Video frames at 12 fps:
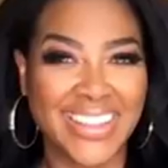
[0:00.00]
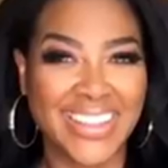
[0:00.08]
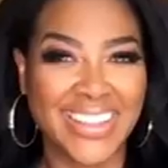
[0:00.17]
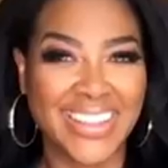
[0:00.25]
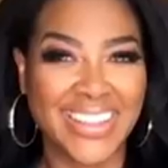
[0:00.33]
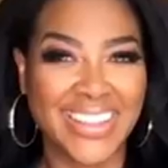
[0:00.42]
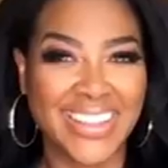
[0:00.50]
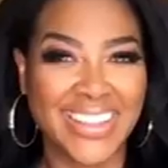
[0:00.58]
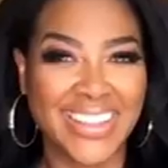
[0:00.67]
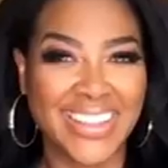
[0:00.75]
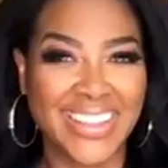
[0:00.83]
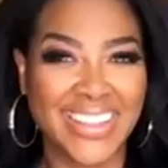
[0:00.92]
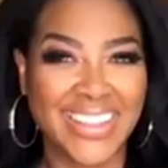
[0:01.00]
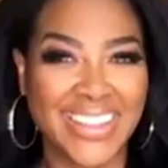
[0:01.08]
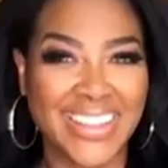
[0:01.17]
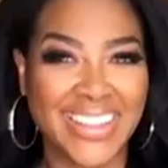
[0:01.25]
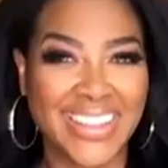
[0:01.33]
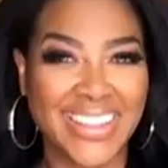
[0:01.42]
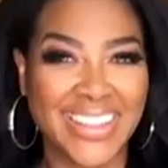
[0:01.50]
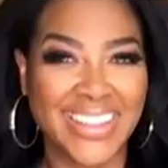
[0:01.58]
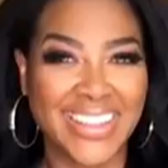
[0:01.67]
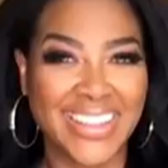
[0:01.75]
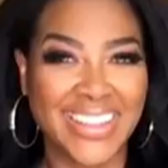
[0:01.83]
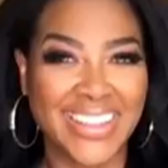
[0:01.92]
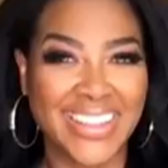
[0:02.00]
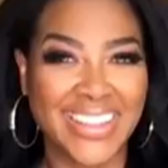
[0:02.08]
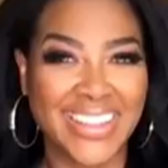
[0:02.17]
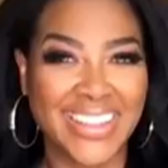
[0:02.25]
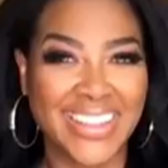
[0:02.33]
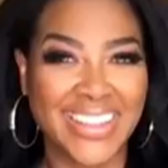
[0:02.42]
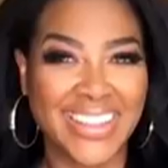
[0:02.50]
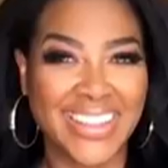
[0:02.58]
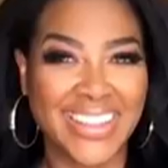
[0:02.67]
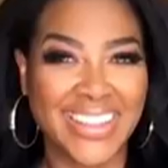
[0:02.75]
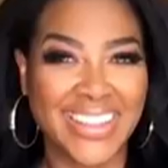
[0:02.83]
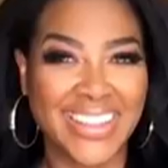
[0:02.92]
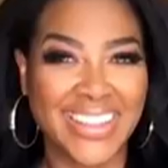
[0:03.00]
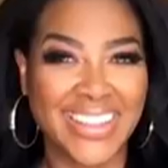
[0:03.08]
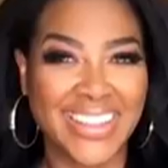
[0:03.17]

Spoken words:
This person isn't speaking.